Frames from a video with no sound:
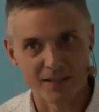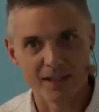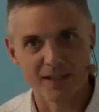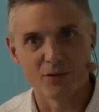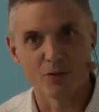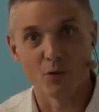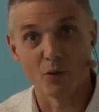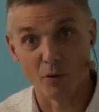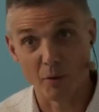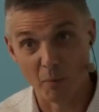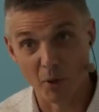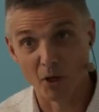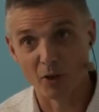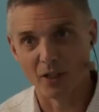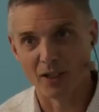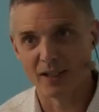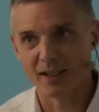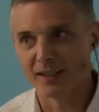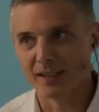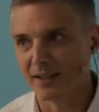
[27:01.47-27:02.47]
indeed do it
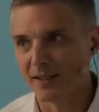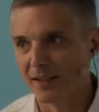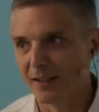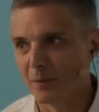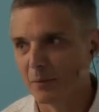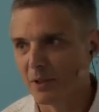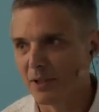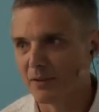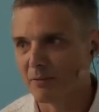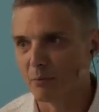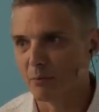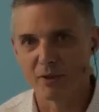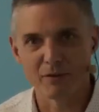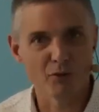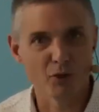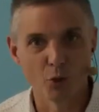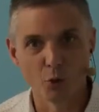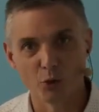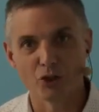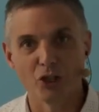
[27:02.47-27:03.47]
remotely
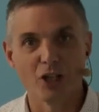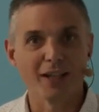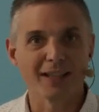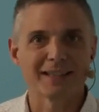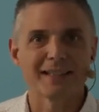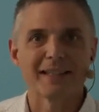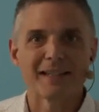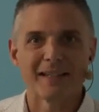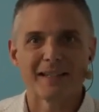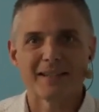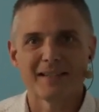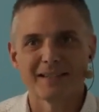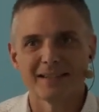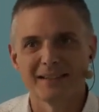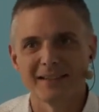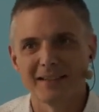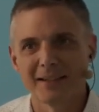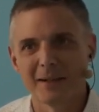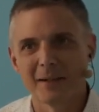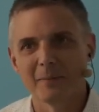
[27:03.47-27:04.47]
with tools like this.
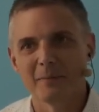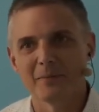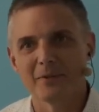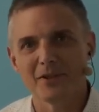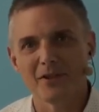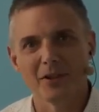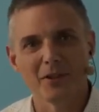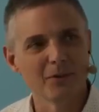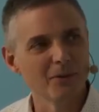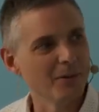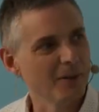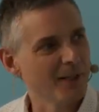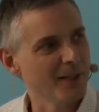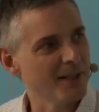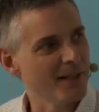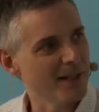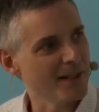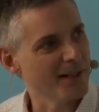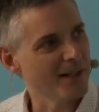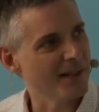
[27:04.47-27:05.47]
So
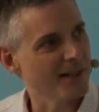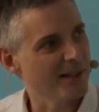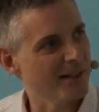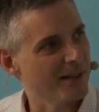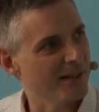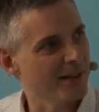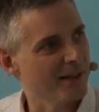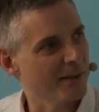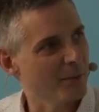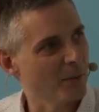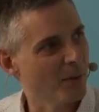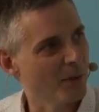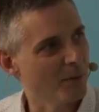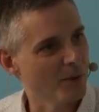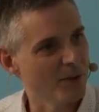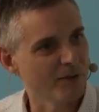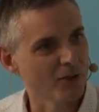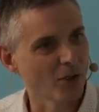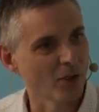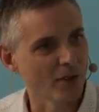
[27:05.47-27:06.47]

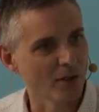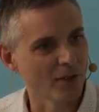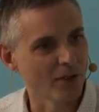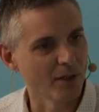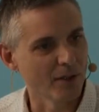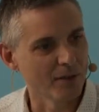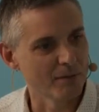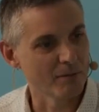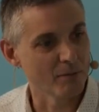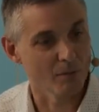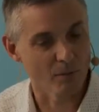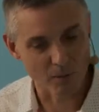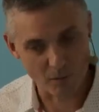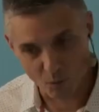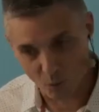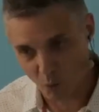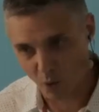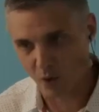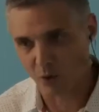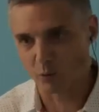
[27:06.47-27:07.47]
we've got a
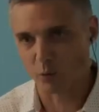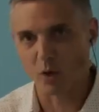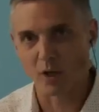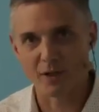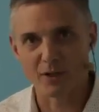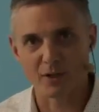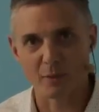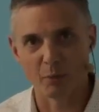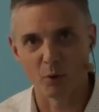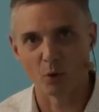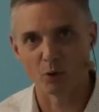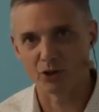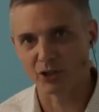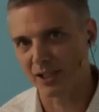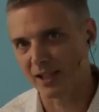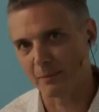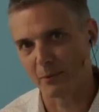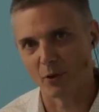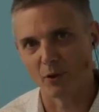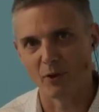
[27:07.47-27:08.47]
worldwide support
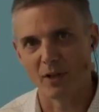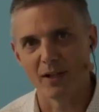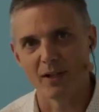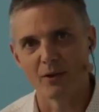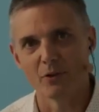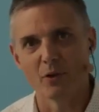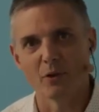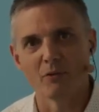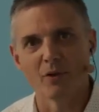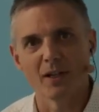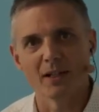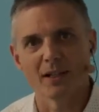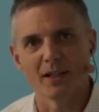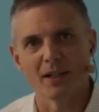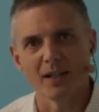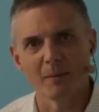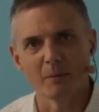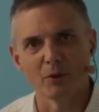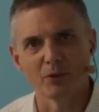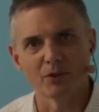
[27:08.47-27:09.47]
team who are ready
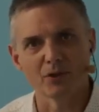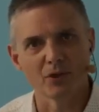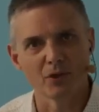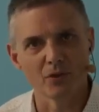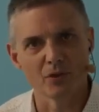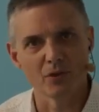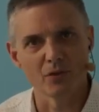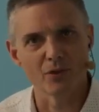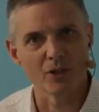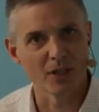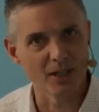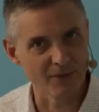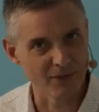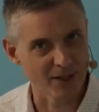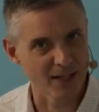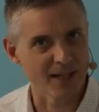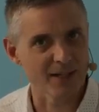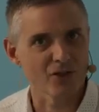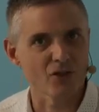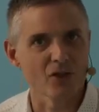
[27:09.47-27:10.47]
and able to
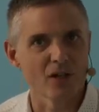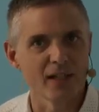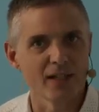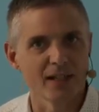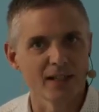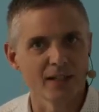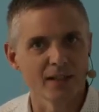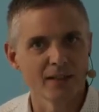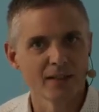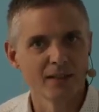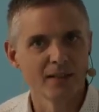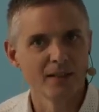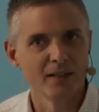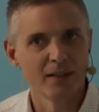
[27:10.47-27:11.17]
deliver that training